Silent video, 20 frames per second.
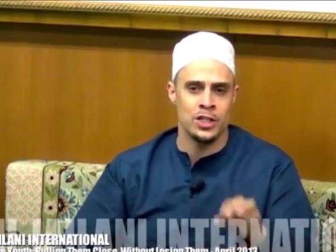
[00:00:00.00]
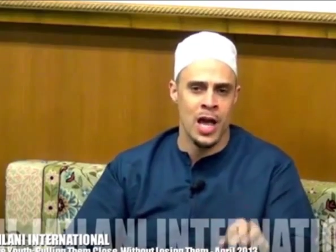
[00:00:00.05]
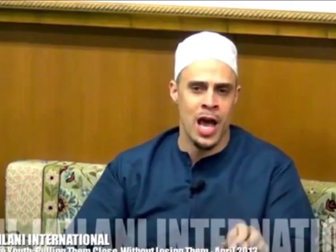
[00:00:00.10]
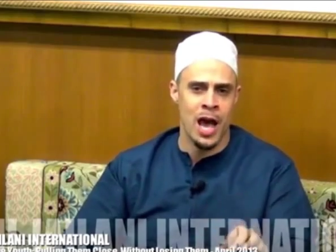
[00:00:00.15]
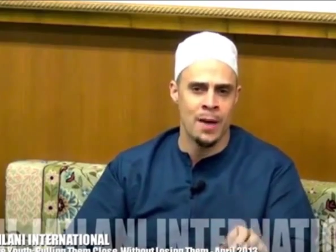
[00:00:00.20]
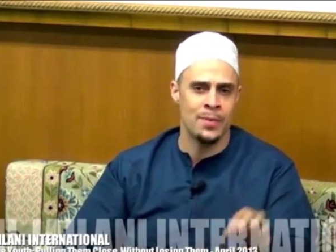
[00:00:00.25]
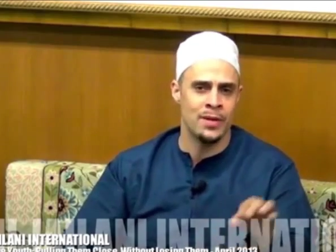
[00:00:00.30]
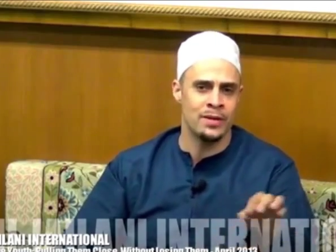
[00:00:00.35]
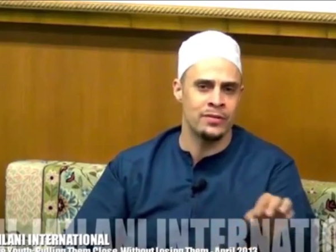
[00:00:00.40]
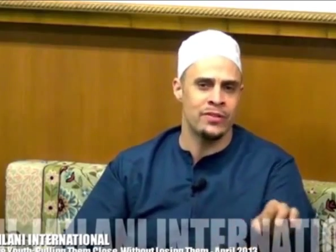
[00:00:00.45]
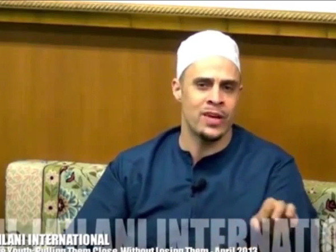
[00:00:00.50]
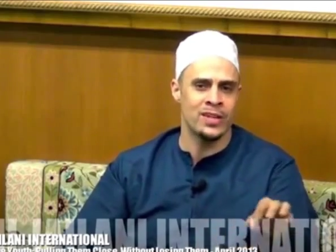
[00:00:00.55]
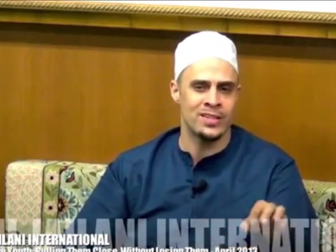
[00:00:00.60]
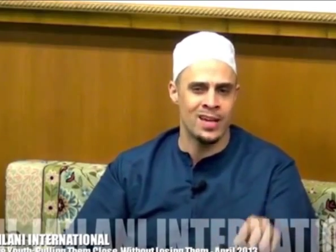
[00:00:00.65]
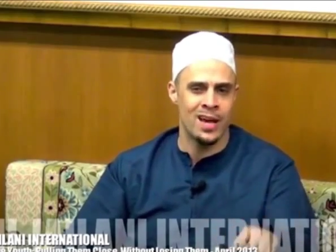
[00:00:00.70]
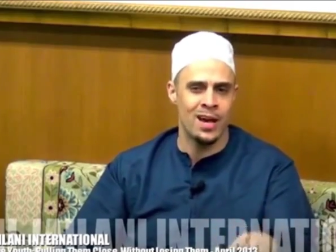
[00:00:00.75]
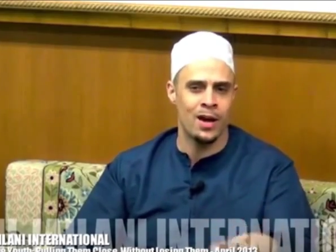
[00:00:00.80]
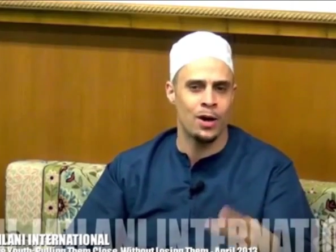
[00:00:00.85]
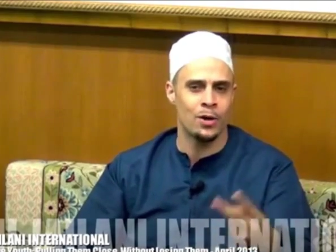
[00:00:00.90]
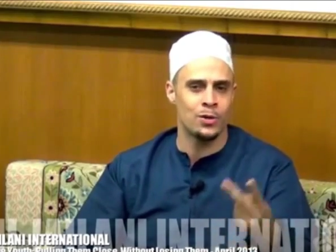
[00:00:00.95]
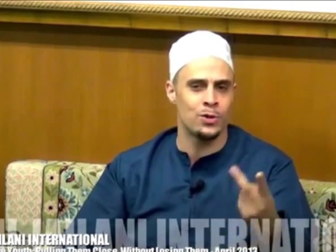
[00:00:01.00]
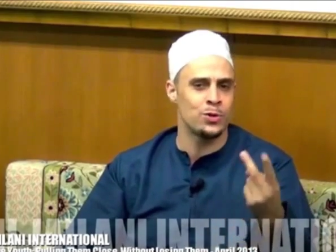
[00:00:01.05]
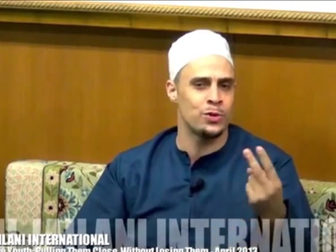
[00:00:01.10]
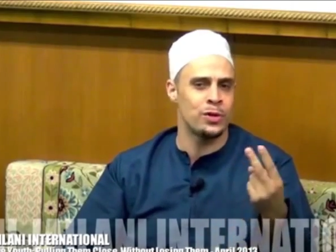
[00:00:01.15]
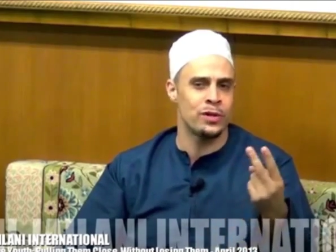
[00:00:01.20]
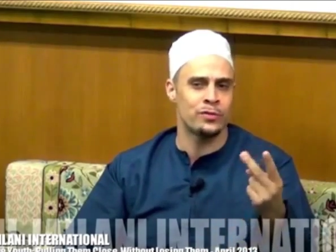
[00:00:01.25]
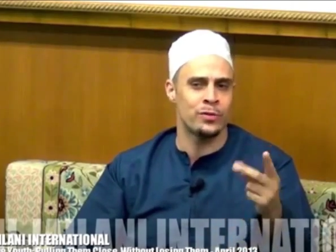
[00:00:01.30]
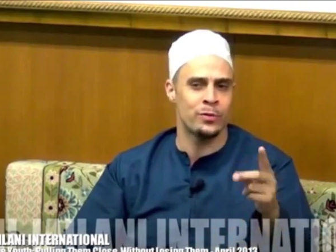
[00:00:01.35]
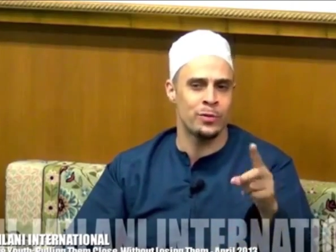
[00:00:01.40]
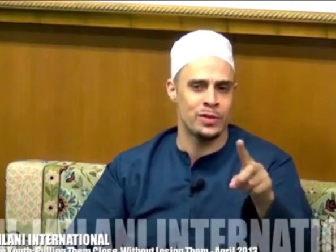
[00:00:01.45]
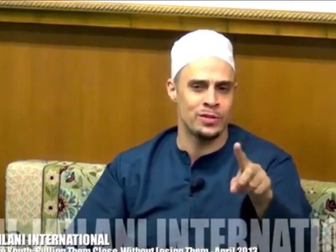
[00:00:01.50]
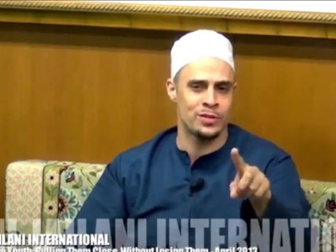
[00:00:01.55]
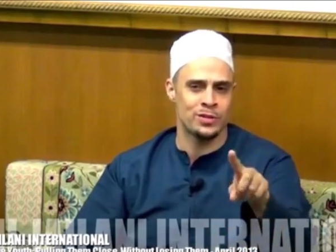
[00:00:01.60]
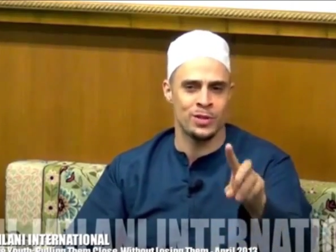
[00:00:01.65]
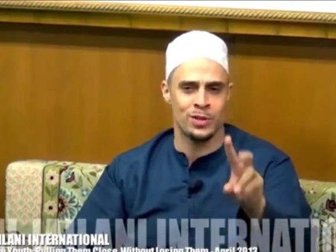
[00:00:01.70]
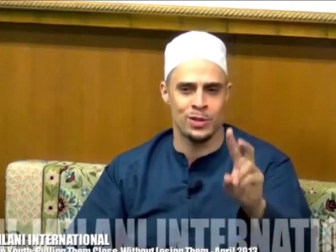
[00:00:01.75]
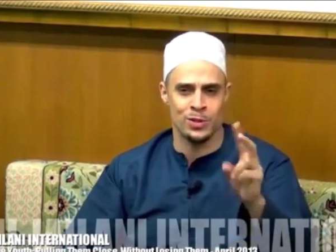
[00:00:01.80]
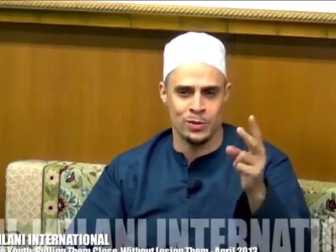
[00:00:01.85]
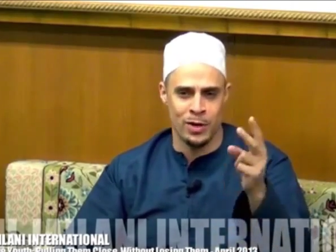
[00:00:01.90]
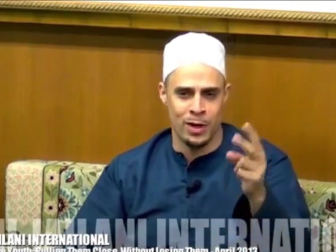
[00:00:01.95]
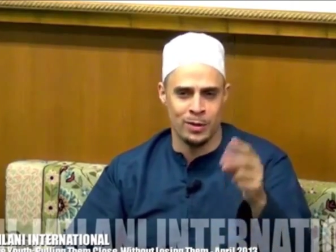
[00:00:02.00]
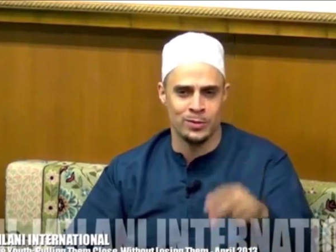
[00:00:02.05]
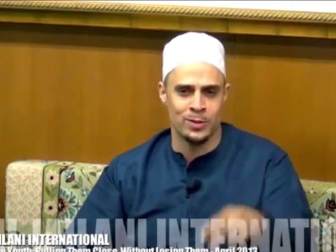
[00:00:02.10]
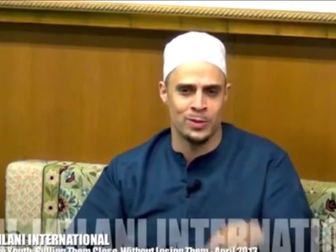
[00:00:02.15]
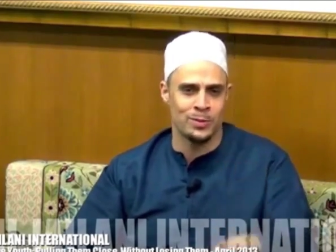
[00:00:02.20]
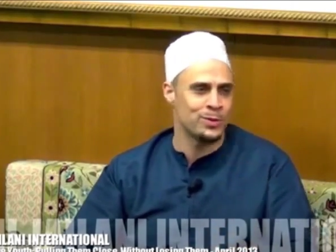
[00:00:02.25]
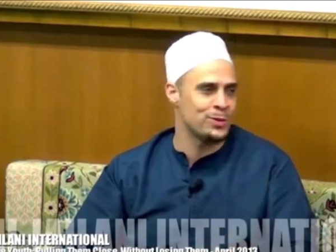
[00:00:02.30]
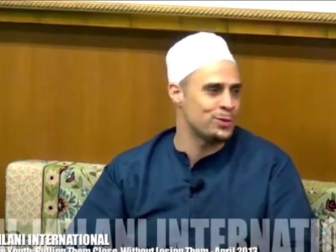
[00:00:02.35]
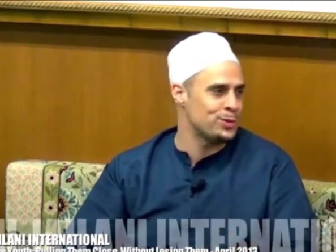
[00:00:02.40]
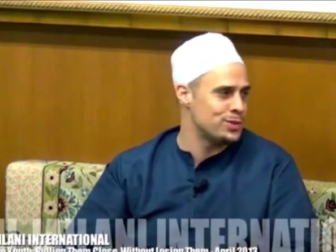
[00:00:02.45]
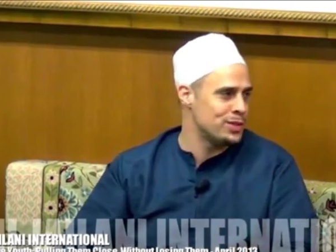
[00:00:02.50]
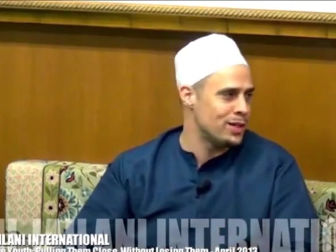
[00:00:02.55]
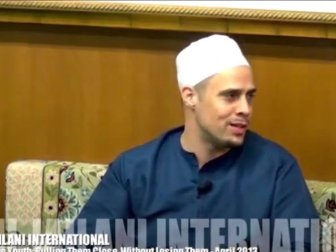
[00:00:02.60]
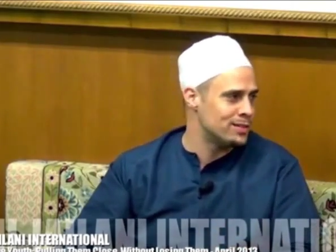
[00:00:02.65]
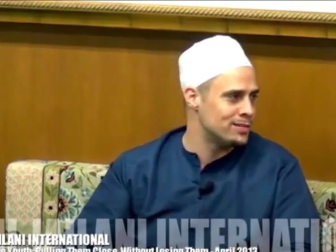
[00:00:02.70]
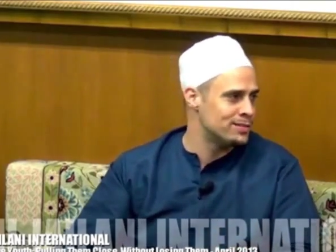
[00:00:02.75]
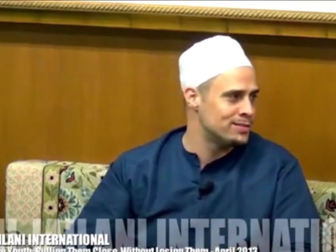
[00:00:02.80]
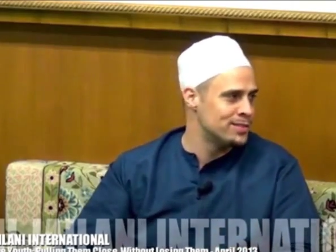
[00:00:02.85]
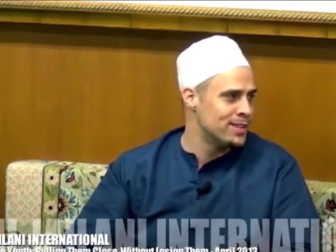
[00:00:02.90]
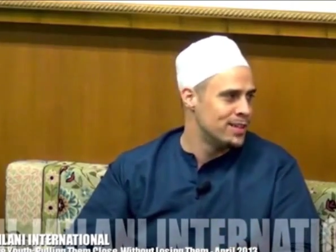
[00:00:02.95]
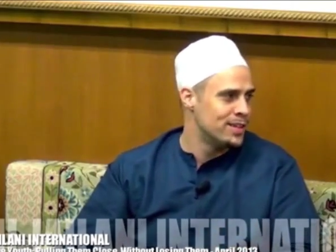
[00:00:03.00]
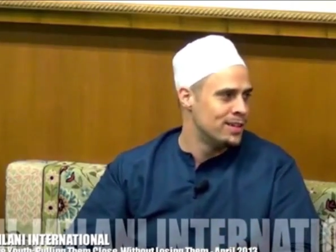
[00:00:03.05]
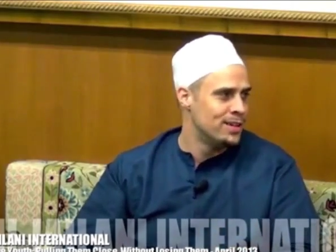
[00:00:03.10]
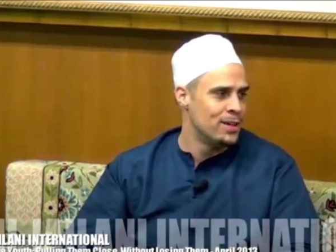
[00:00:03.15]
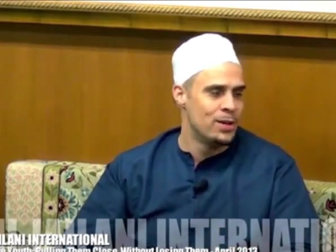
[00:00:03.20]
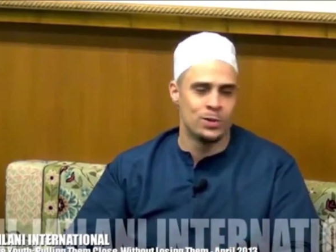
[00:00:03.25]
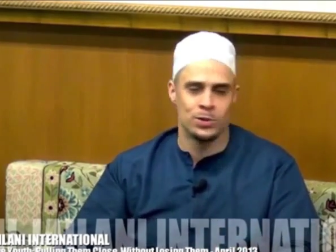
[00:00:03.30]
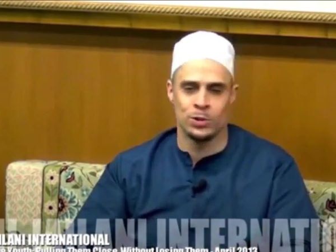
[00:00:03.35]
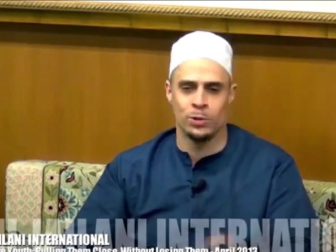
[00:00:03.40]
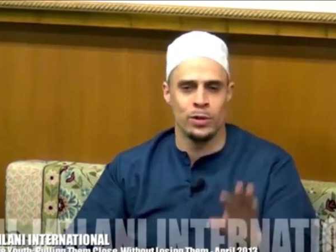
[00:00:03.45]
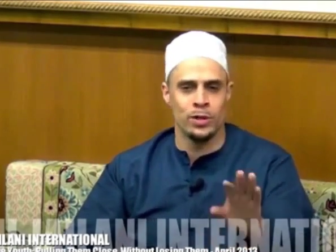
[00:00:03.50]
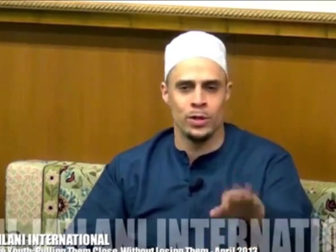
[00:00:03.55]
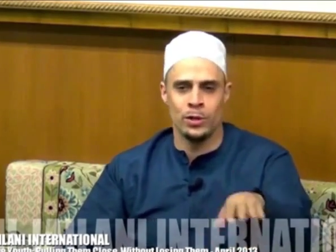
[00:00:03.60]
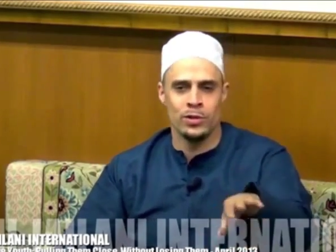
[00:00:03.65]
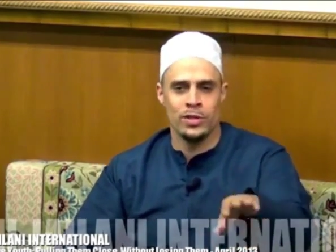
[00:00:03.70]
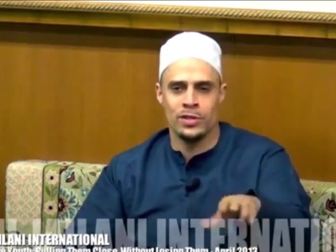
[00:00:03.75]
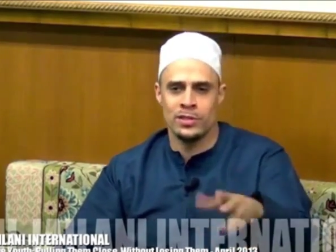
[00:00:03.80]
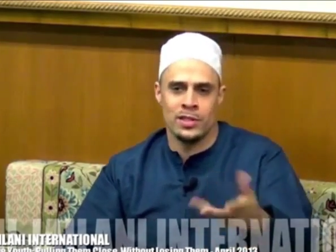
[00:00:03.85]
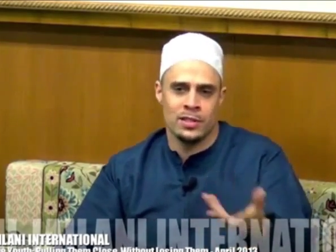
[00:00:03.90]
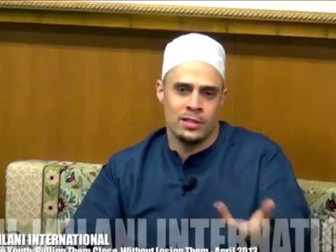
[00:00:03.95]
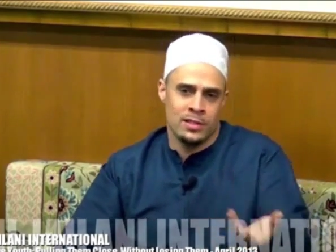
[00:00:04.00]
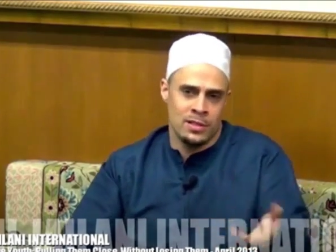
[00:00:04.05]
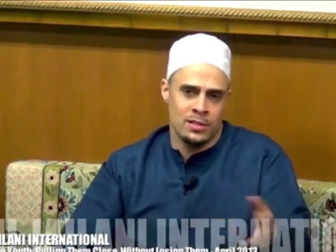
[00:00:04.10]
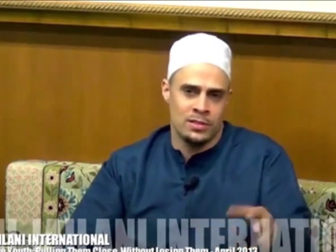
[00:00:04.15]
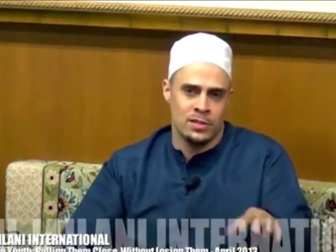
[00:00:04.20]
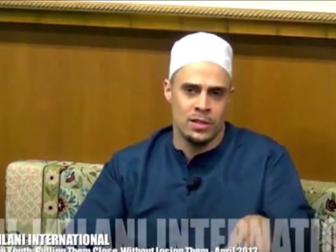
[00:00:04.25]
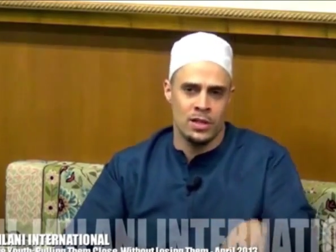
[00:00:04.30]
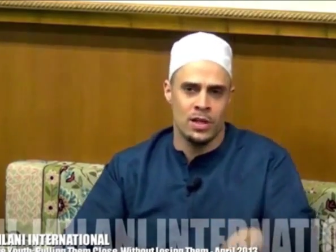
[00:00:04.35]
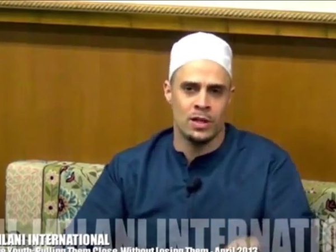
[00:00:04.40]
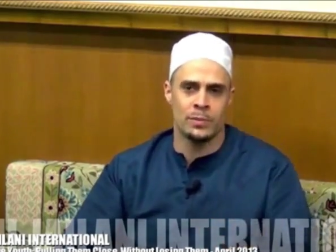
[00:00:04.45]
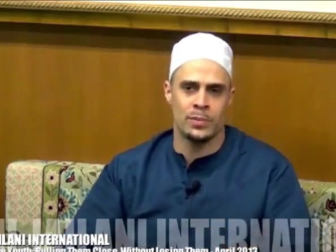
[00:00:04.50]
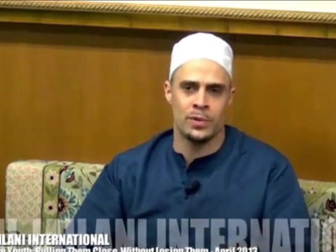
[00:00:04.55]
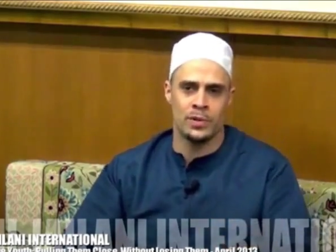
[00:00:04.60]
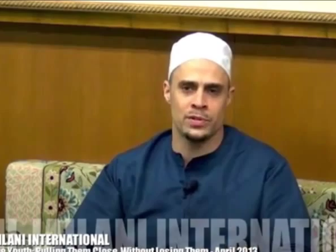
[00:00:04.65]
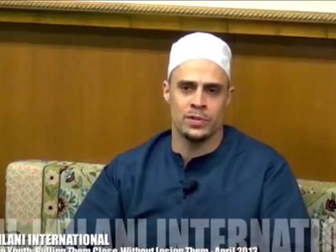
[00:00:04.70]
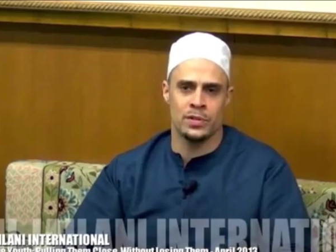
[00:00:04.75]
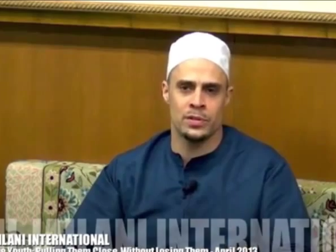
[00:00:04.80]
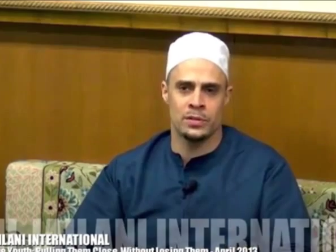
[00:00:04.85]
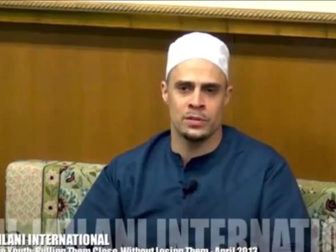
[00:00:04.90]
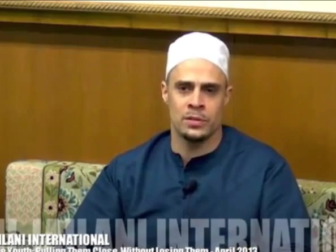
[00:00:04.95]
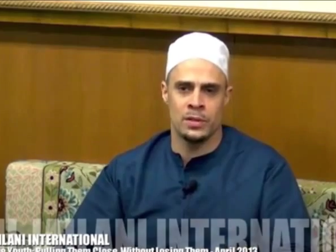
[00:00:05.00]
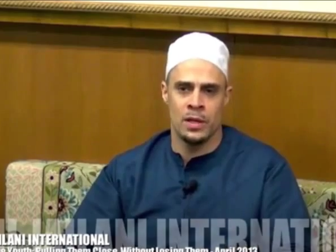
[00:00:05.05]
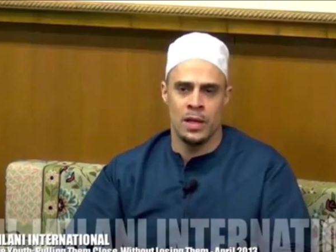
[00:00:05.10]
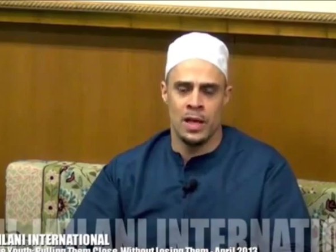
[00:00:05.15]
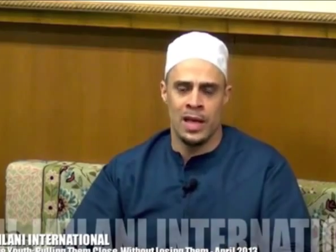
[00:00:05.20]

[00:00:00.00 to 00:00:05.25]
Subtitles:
Shab and feta are two different ways to describe someone who's young. So we know he's a young person.